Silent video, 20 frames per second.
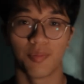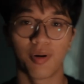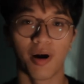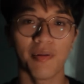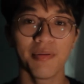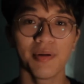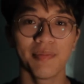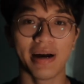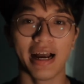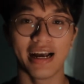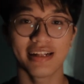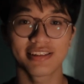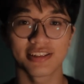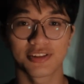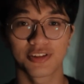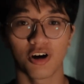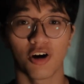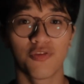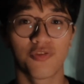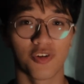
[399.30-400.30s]
problem I had to
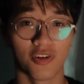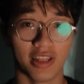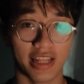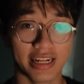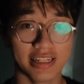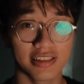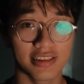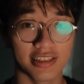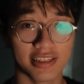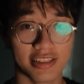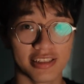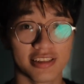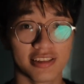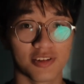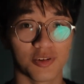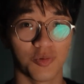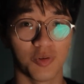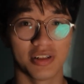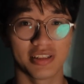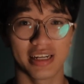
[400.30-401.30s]
solve for linked
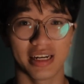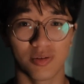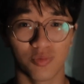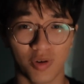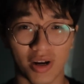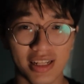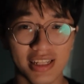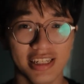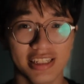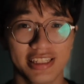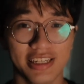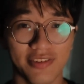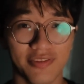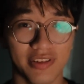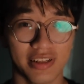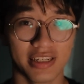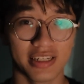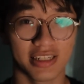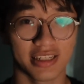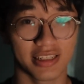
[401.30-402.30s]
list was a
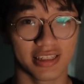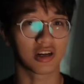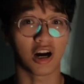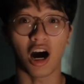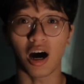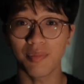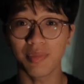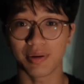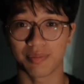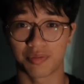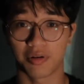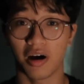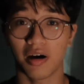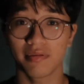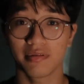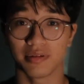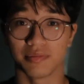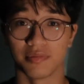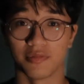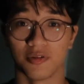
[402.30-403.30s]
relatively common
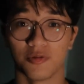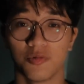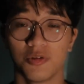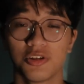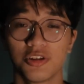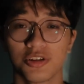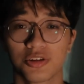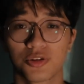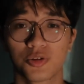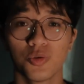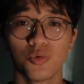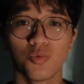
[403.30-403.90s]
problem, which is to